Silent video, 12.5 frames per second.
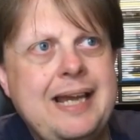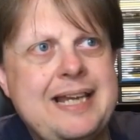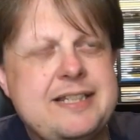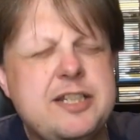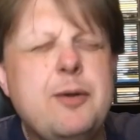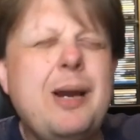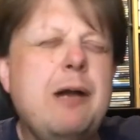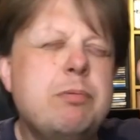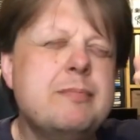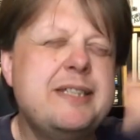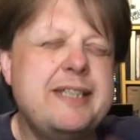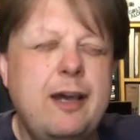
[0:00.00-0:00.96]
His new
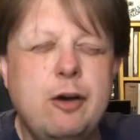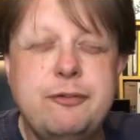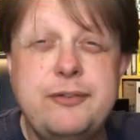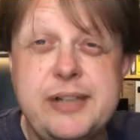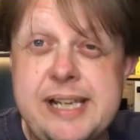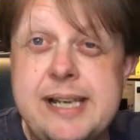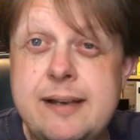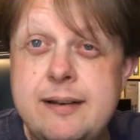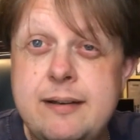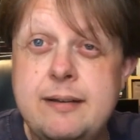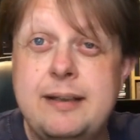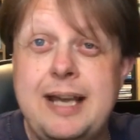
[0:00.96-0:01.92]
album Selfie
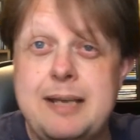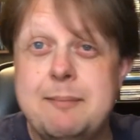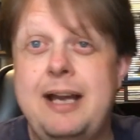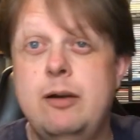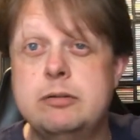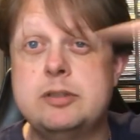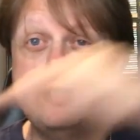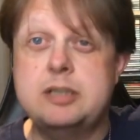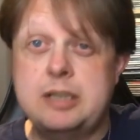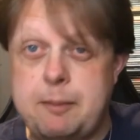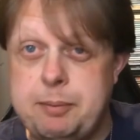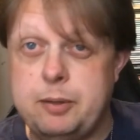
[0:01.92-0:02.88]
came out
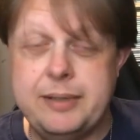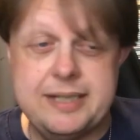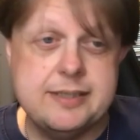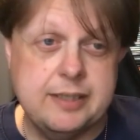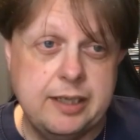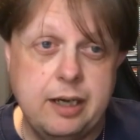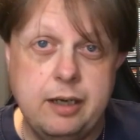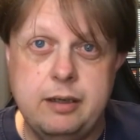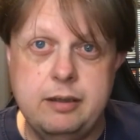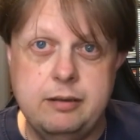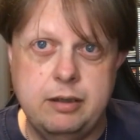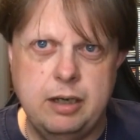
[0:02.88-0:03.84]
a couple of weeks
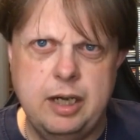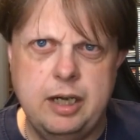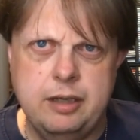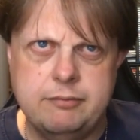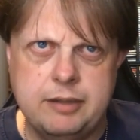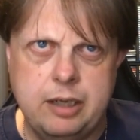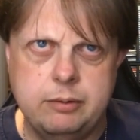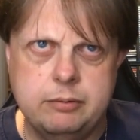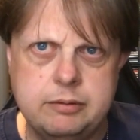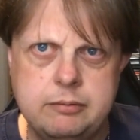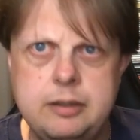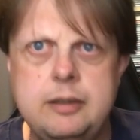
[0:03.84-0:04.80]
ago.
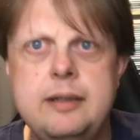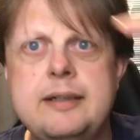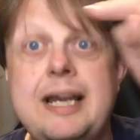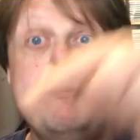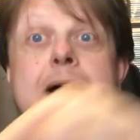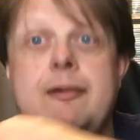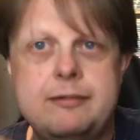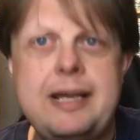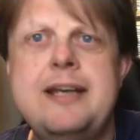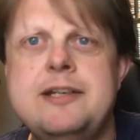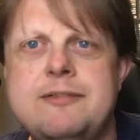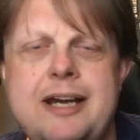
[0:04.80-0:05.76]
Came
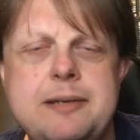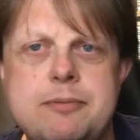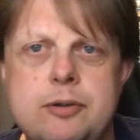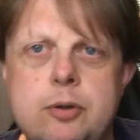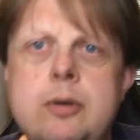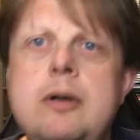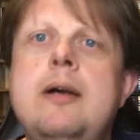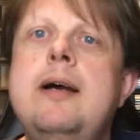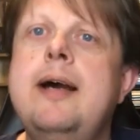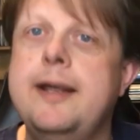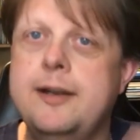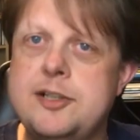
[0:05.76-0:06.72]
out end of April,
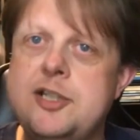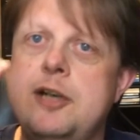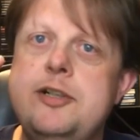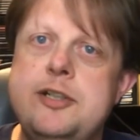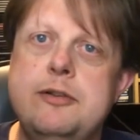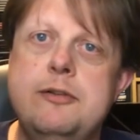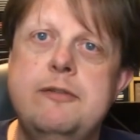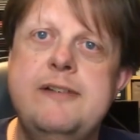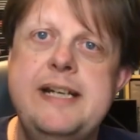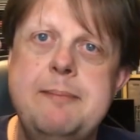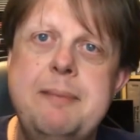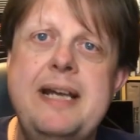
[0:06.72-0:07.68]
and I showed you
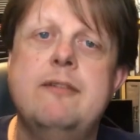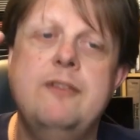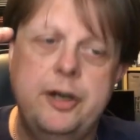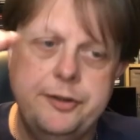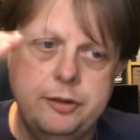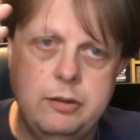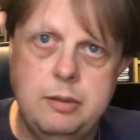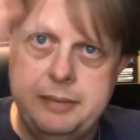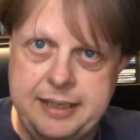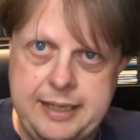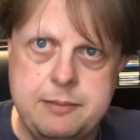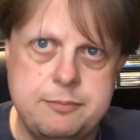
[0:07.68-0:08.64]
the pink vinyl
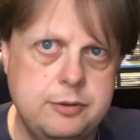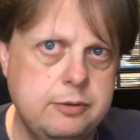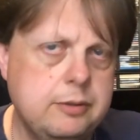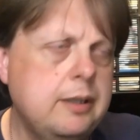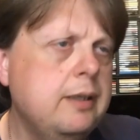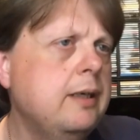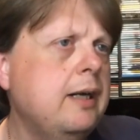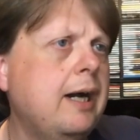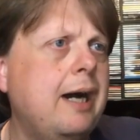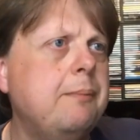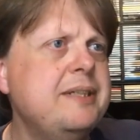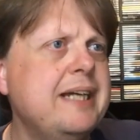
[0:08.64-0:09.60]
on my April
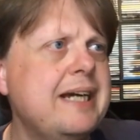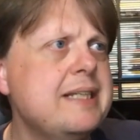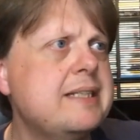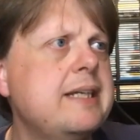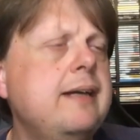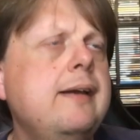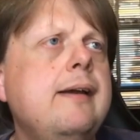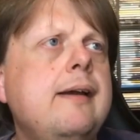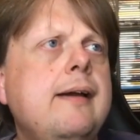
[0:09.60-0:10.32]
update,